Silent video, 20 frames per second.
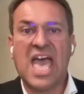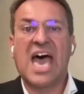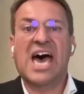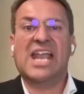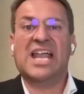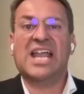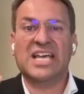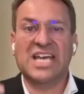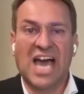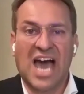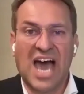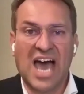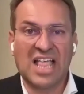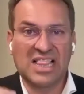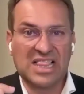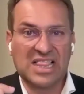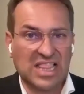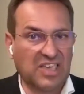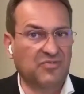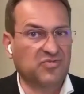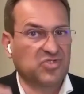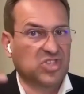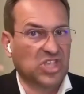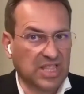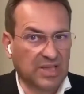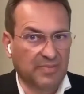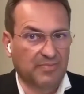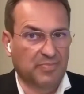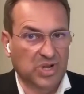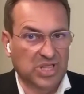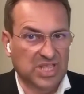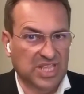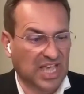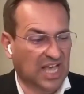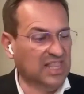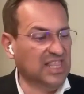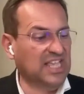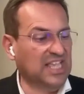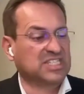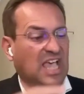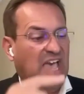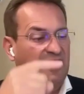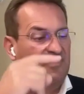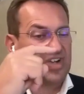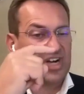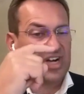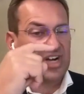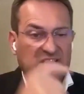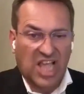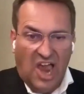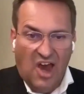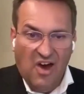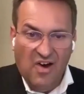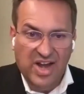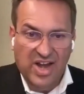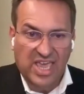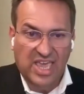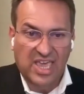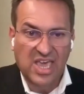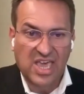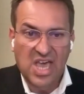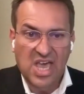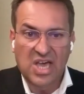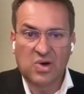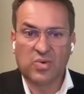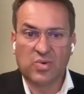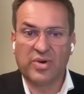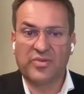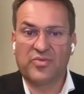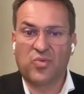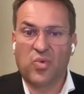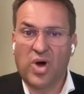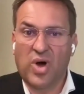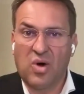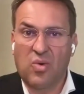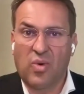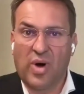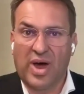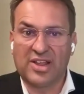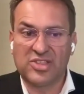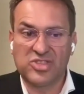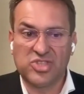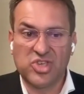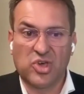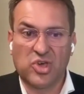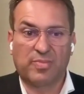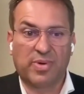And I can't live deliberately unless I have clarity with what I want to do,